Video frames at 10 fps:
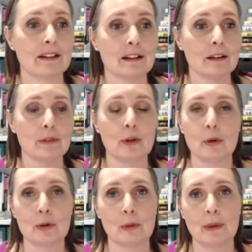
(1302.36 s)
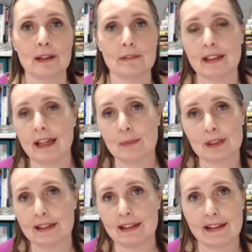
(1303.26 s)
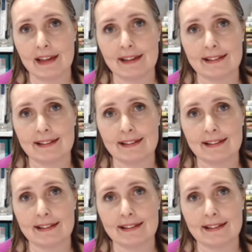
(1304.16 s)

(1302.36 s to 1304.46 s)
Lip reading: And I love your way of encapsulating that